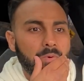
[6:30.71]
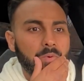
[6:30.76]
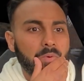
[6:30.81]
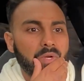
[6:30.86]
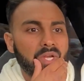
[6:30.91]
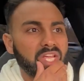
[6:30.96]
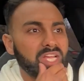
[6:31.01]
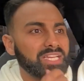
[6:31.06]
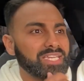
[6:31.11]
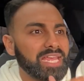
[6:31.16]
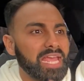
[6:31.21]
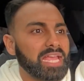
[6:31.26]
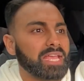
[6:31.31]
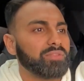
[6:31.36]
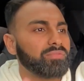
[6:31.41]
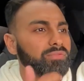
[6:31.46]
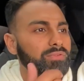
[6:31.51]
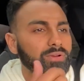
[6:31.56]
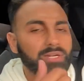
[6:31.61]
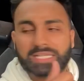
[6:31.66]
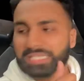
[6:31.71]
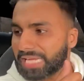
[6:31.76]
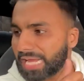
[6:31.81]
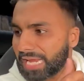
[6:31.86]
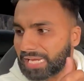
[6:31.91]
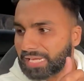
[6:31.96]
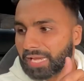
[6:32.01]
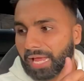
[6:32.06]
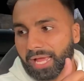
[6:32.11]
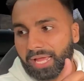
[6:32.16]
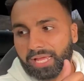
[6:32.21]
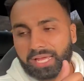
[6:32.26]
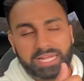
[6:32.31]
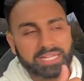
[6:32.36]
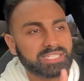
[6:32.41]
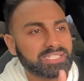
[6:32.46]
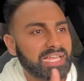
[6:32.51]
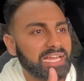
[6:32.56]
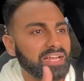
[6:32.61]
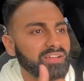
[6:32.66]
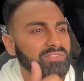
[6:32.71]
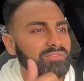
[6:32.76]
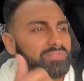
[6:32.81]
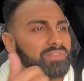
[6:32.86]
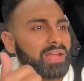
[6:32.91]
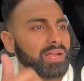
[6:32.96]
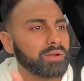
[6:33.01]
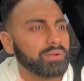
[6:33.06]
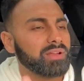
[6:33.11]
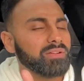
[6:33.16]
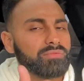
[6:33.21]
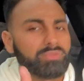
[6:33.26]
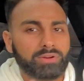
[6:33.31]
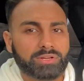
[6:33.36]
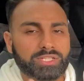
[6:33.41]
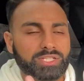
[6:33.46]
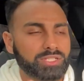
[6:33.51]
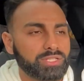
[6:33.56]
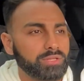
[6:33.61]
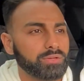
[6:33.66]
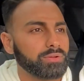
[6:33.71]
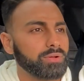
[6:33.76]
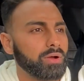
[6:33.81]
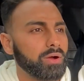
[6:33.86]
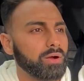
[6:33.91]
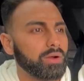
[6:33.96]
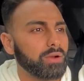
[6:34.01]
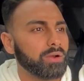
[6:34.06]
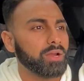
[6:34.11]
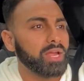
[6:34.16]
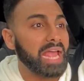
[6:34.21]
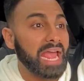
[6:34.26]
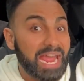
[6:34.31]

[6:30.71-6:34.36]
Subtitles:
Or you could take it for a date night. It's like a very versatile car.